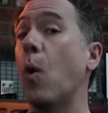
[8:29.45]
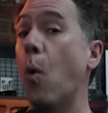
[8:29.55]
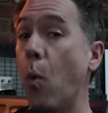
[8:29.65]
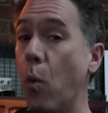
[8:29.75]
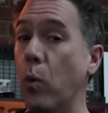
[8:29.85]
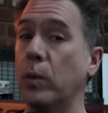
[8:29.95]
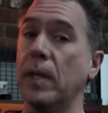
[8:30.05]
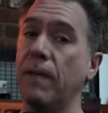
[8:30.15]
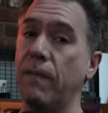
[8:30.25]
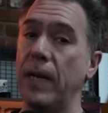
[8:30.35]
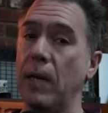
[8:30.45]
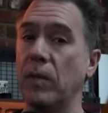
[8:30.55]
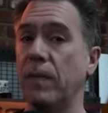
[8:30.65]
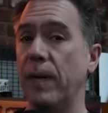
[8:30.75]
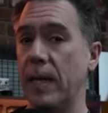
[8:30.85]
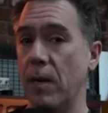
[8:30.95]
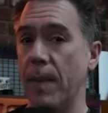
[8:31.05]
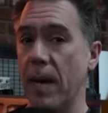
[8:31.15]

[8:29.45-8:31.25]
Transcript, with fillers: old video-to-video -video